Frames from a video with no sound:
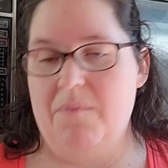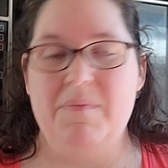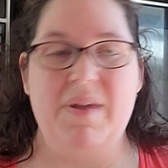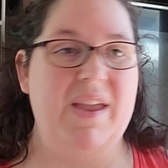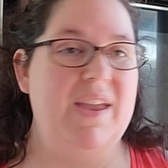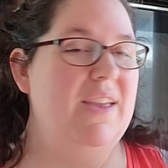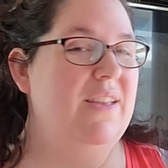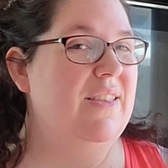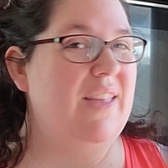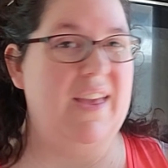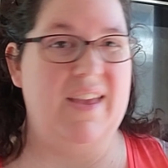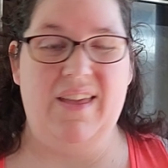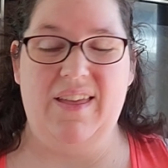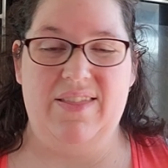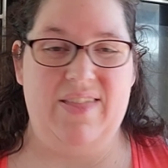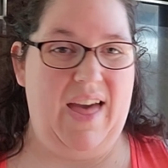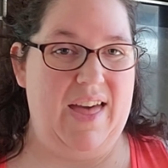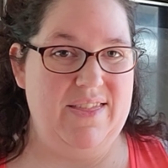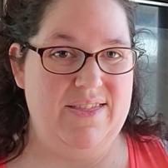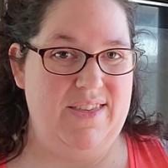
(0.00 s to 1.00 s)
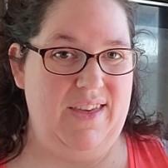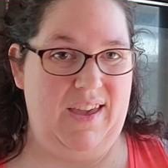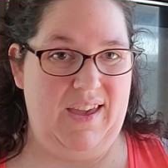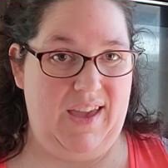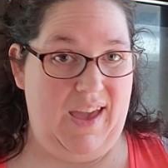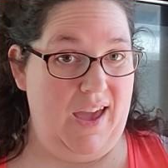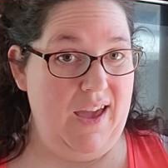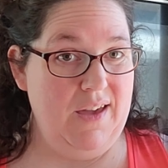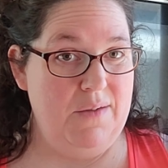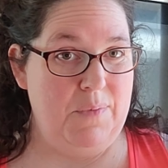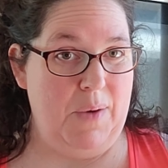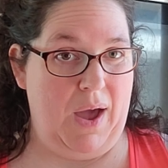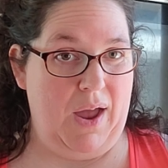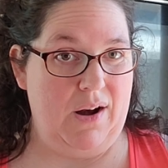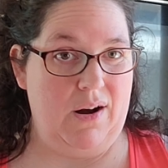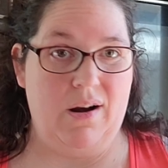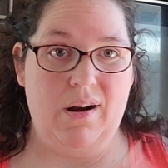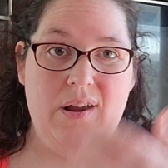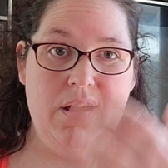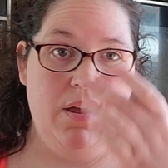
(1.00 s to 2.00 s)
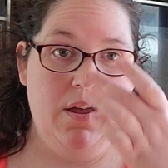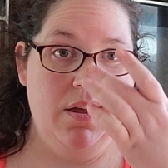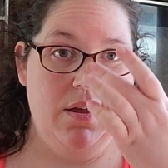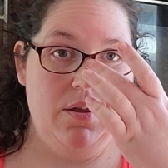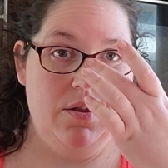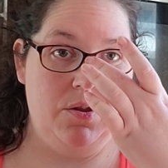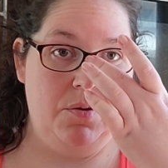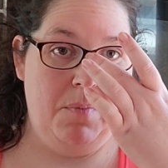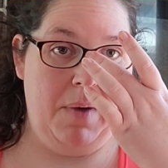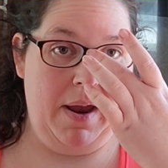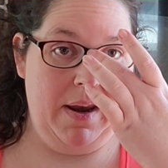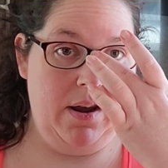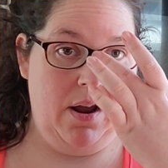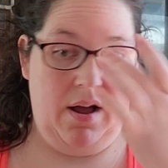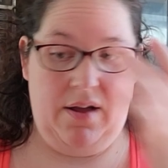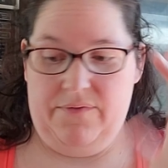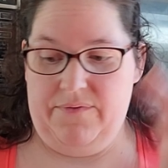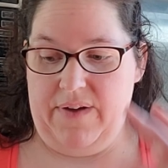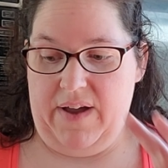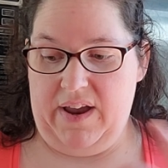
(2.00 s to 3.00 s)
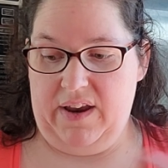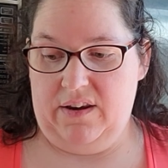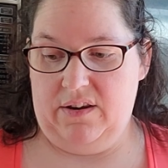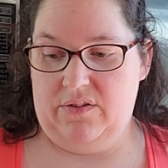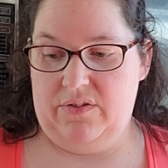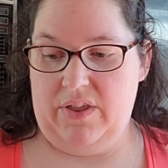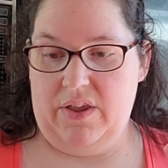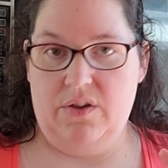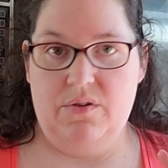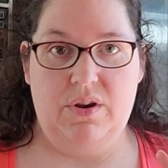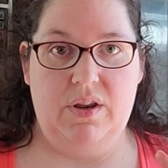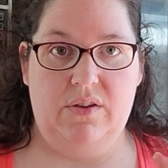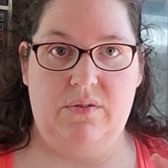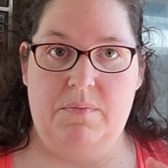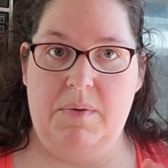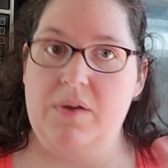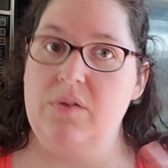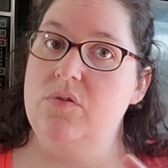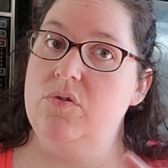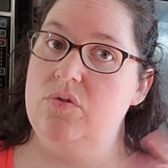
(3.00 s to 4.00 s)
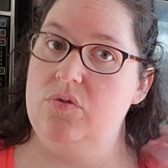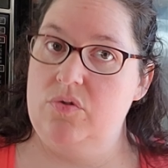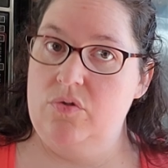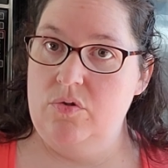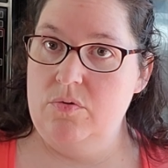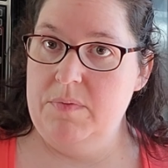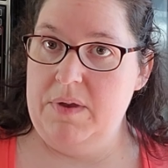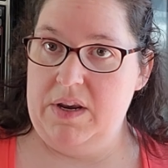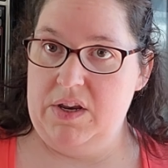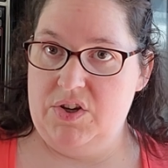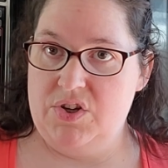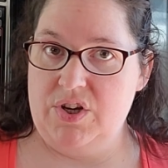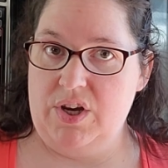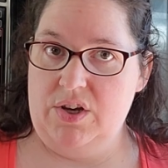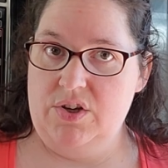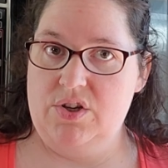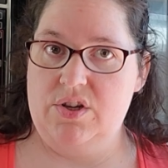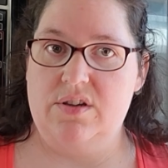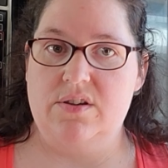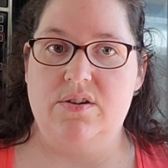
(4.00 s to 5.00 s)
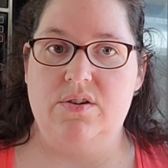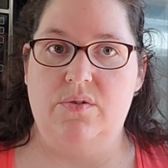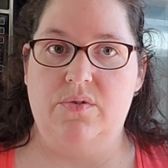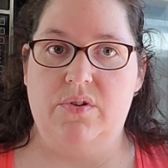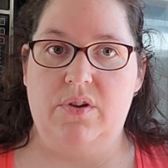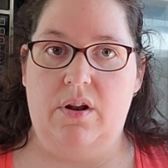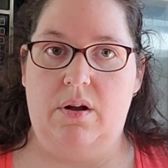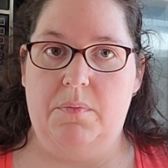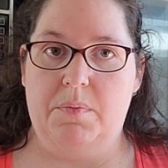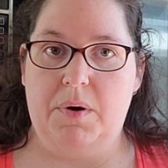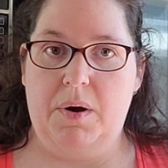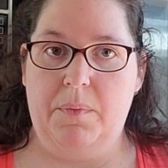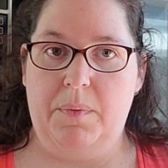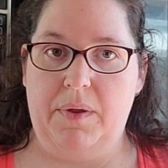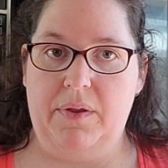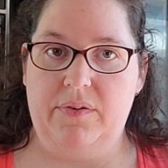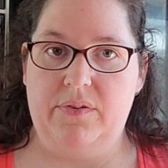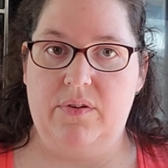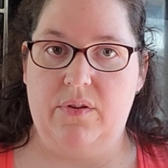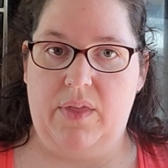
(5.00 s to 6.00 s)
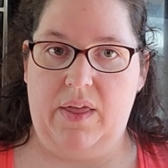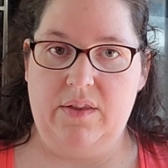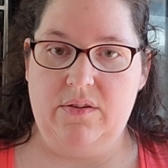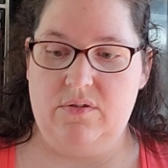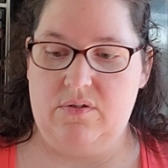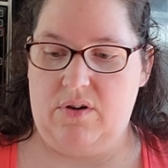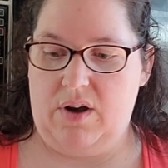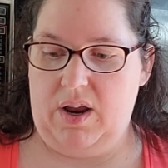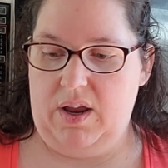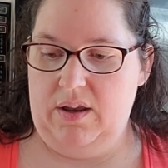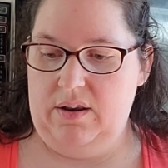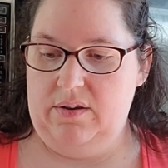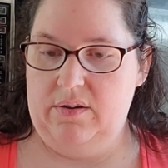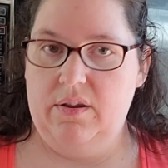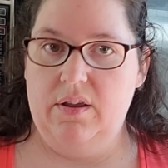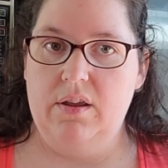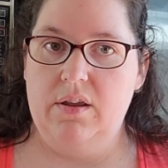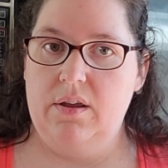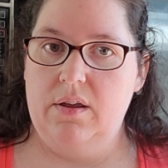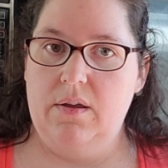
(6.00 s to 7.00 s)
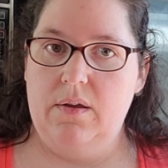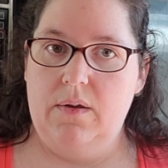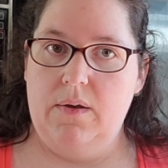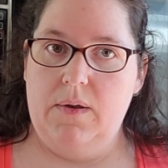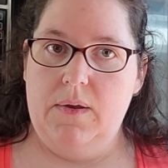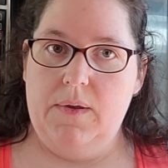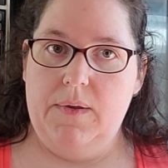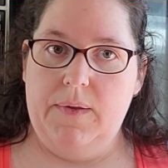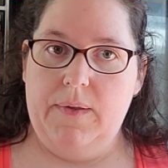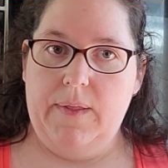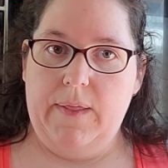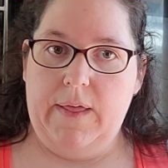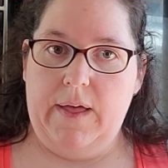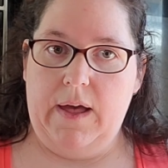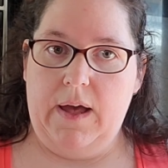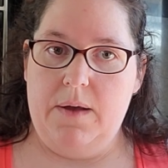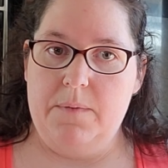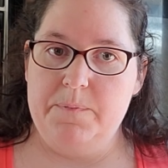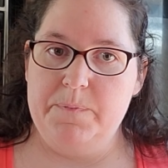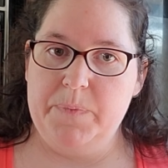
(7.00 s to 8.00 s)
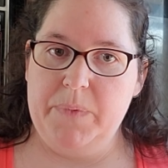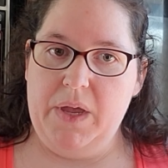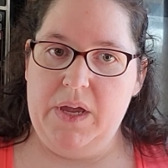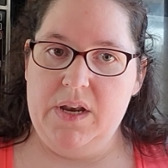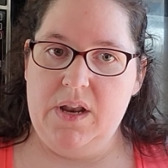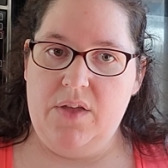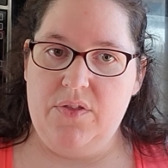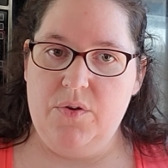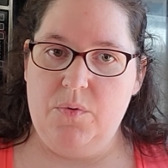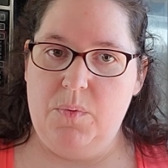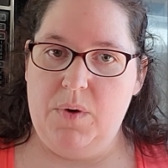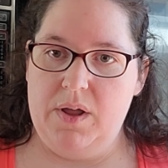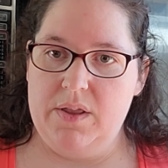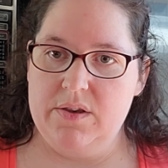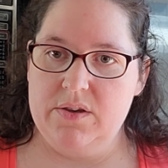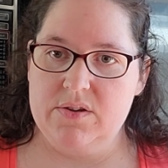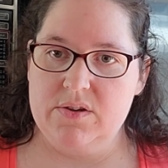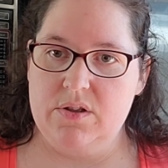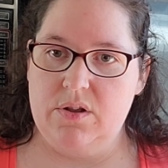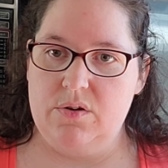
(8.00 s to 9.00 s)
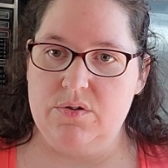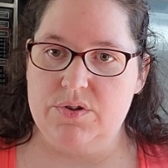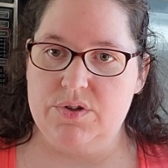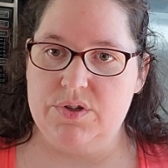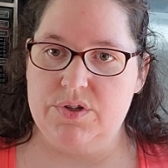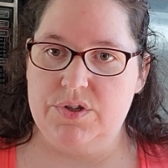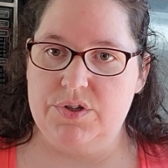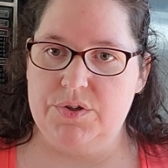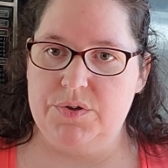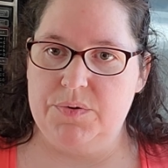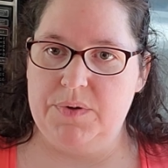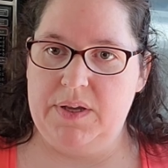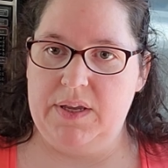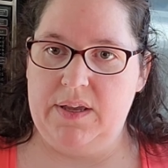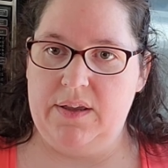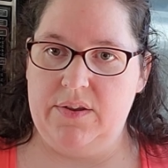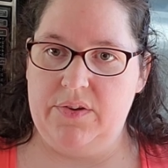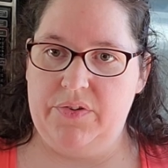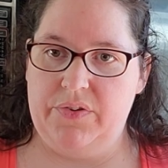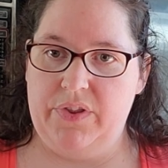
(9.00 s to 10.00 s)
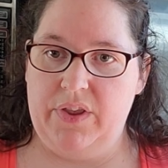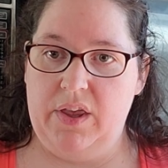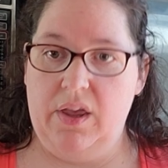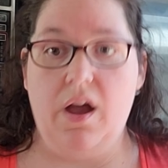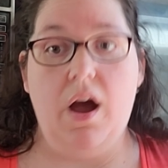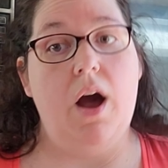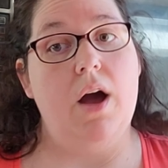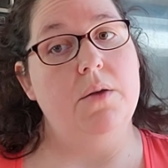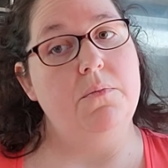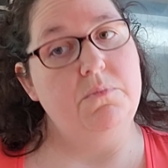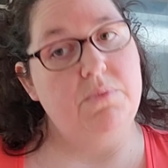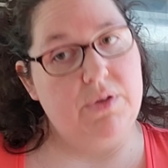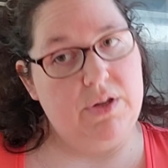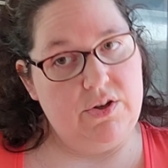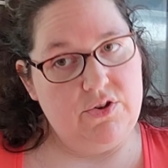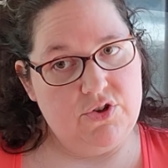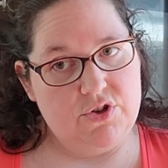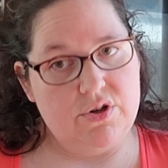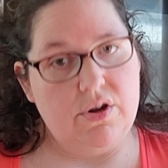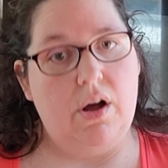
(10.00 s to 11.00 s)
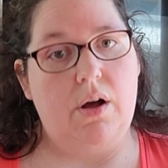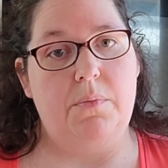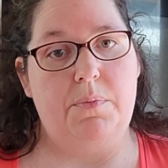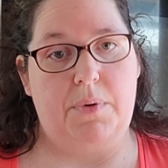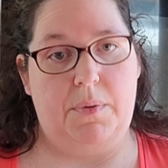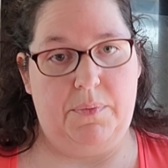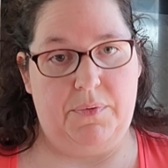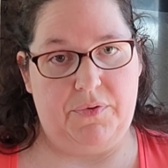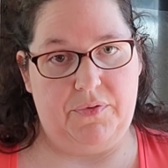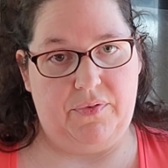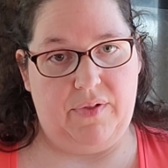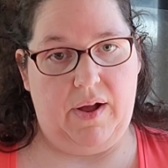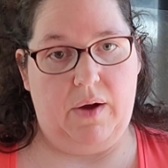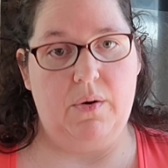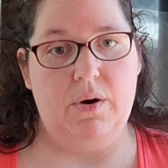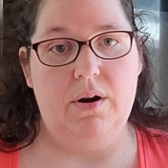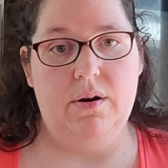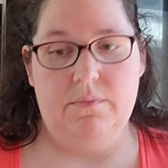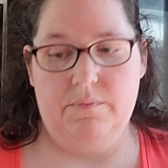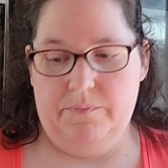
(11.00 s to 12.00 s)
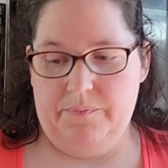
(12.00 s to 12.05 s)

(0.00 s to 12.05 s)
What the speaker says: making like that thick cake batter, you might not find that you need to make too many changes using all-purpose, so that's great. Another one that's close to is the unbleached all-purpose flour